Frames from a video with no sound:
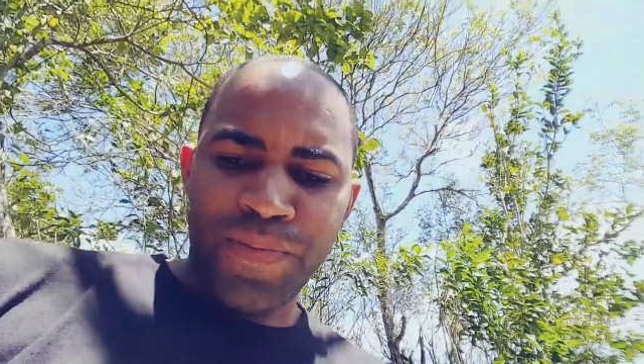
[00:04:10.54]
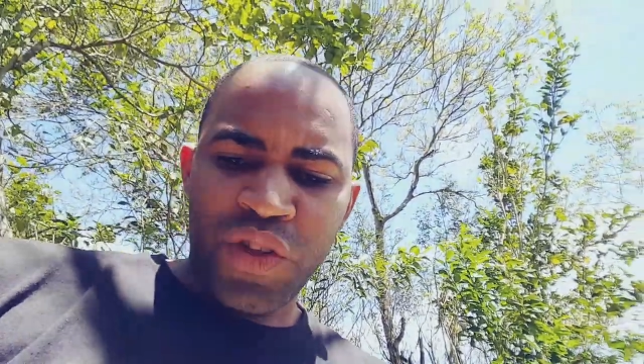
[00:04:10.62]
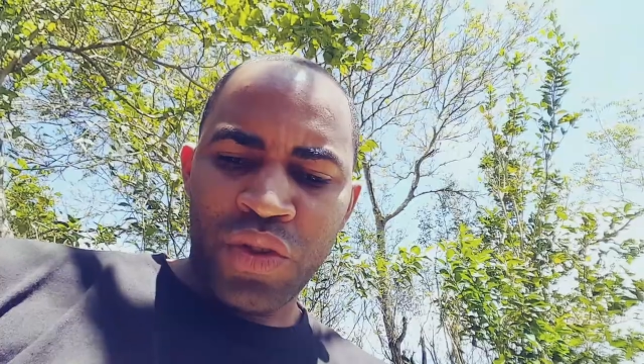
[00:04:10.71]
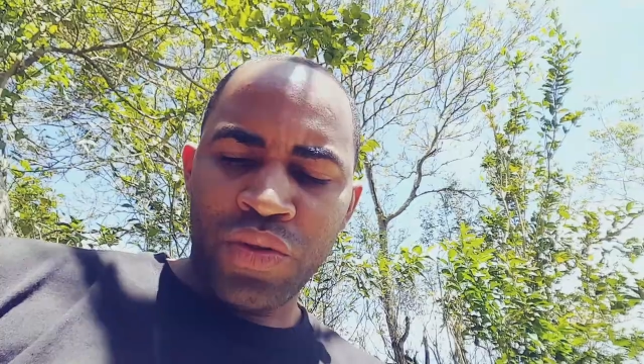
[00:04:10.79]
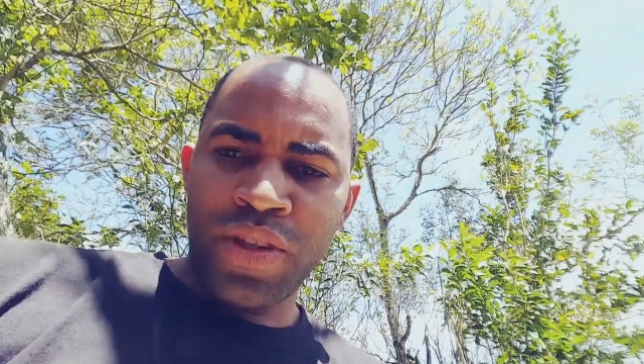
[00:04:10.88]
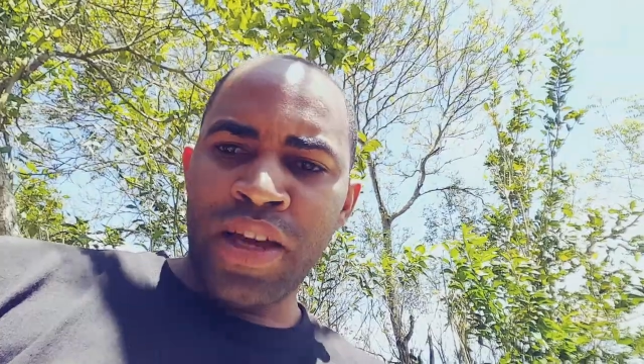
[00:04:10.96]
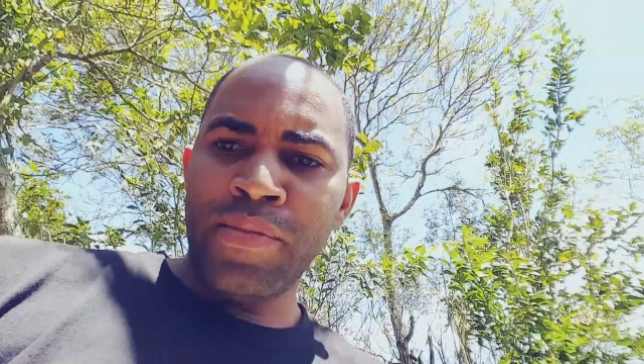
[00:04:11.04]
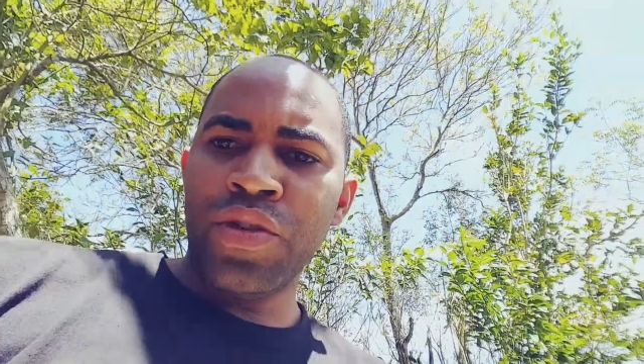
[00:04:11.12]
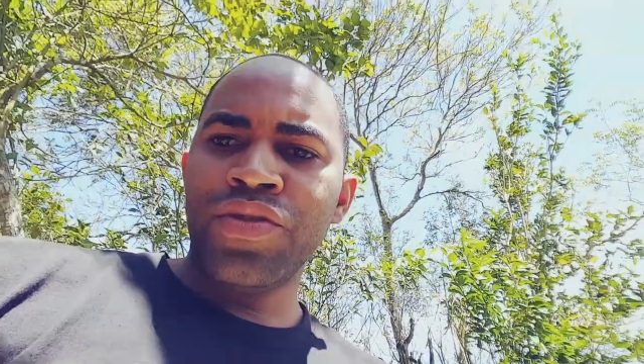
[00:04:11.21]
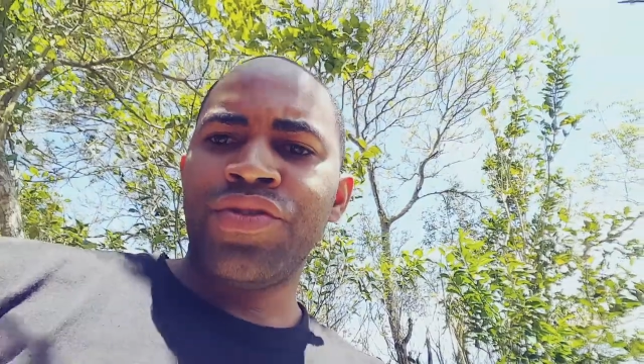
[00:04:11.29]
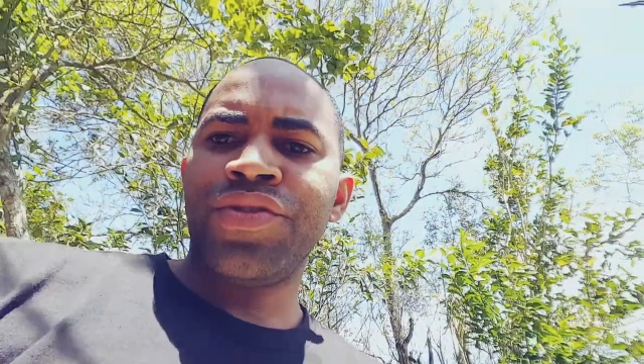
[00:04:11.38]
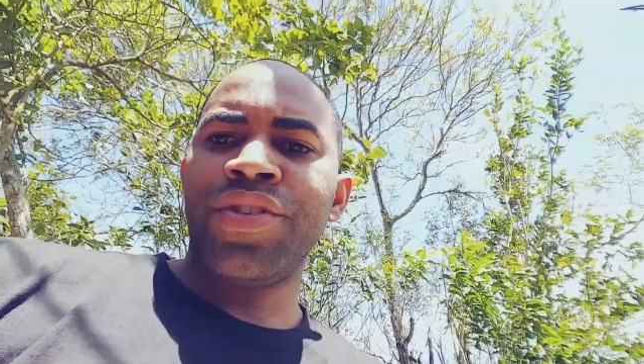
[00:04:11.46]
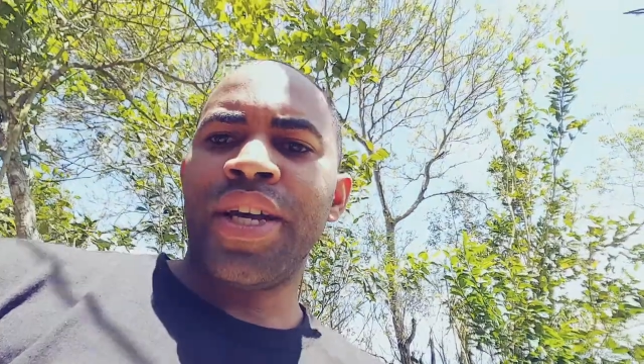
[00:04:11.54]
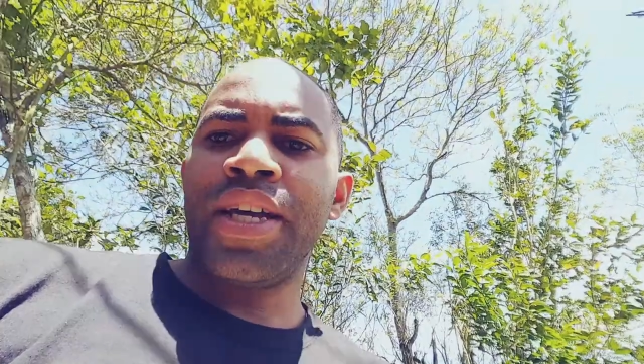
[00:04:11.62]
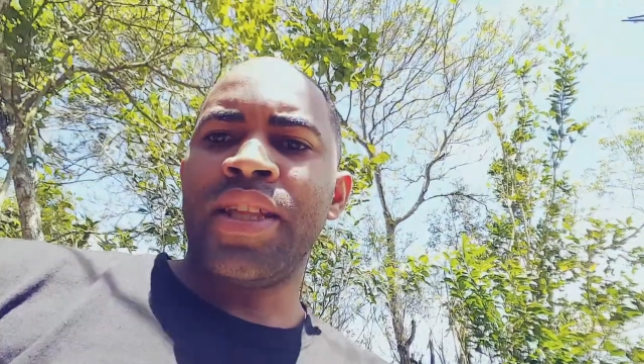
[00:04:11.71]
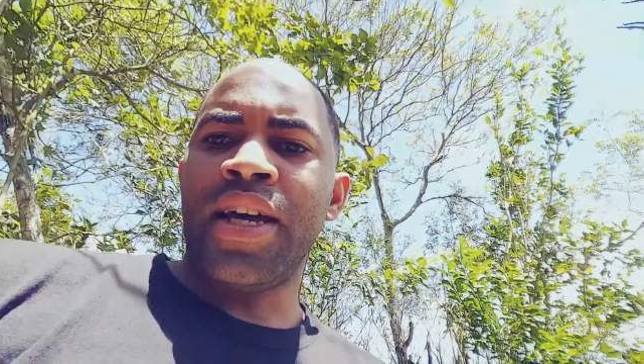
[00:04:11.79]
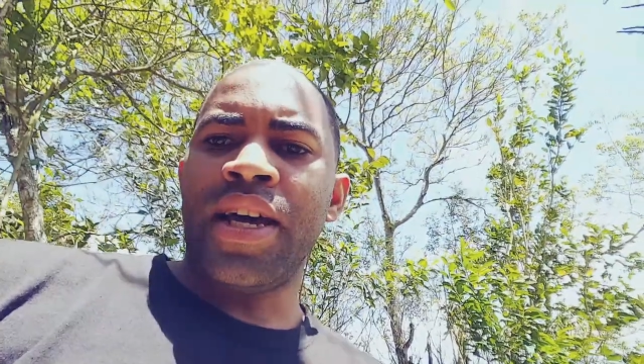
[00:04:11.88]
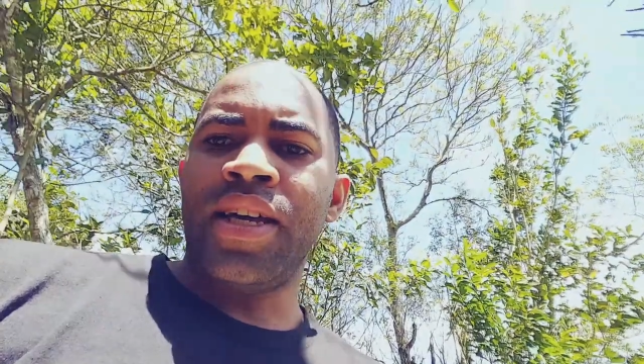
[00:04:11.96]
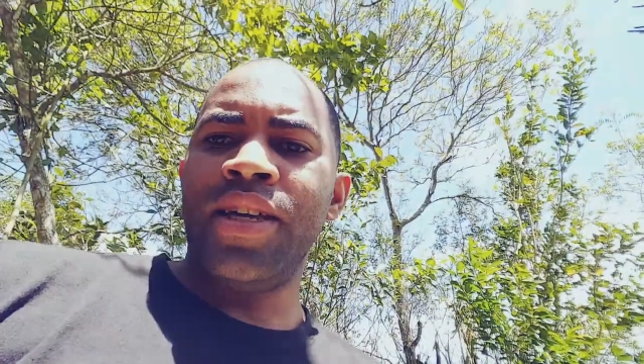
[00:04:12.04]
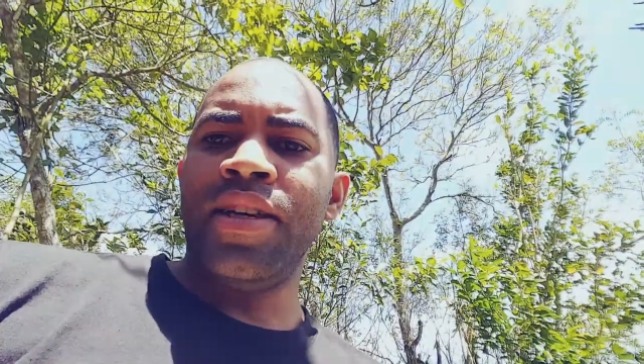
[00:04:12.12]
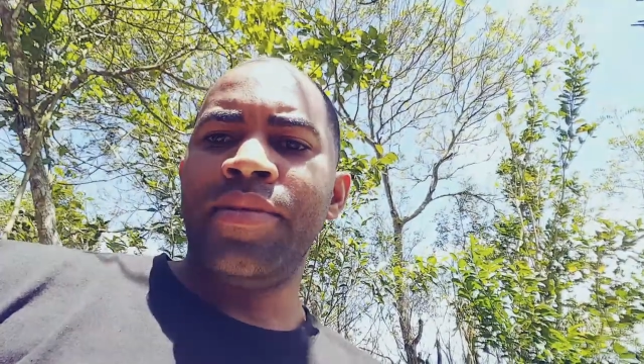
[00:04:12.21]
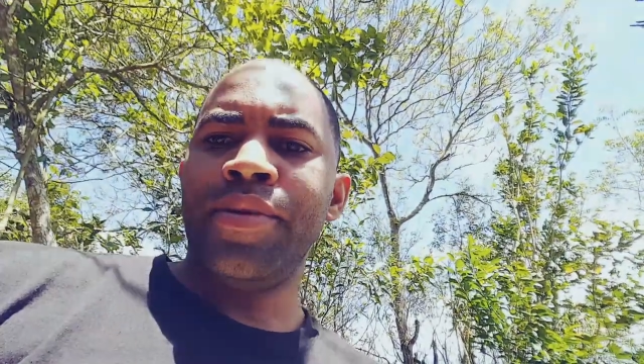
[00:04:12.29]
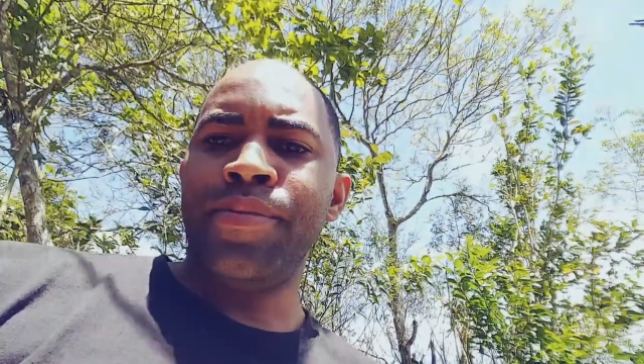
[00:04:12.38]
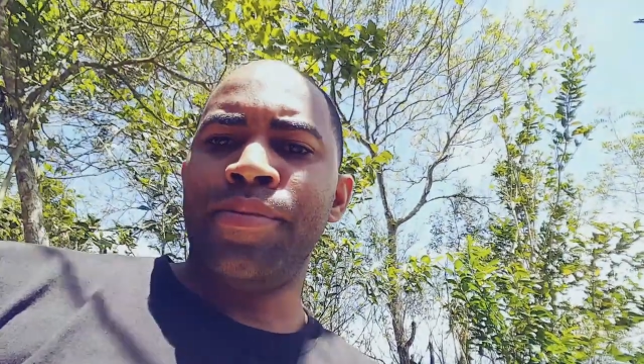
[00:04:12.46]
to demonstrate that
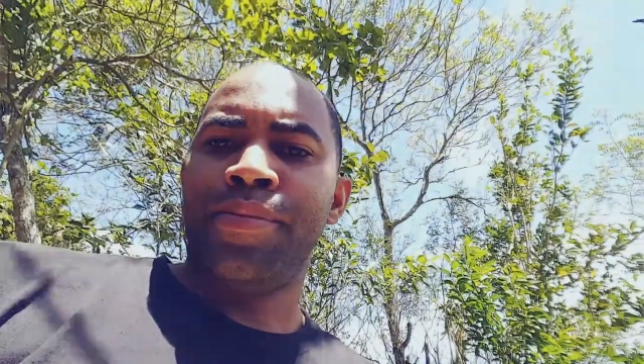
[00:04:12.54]
he